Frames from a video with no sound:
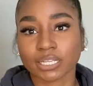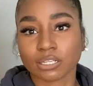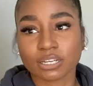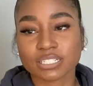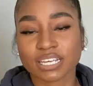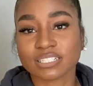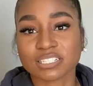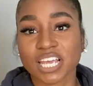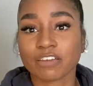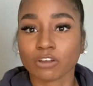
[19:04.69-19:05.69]
looks and
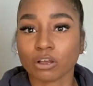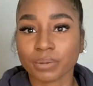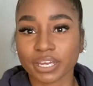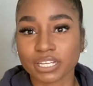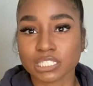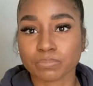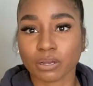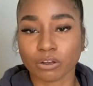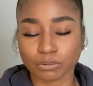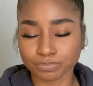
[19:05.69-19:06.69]
save all my
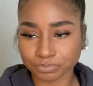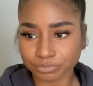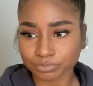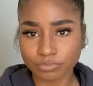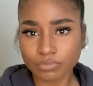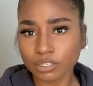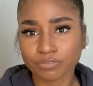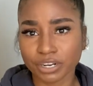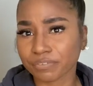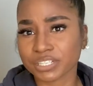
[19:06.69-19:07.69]
inspo
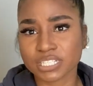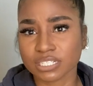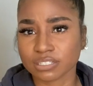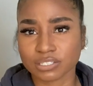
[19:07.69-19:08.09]
for every season.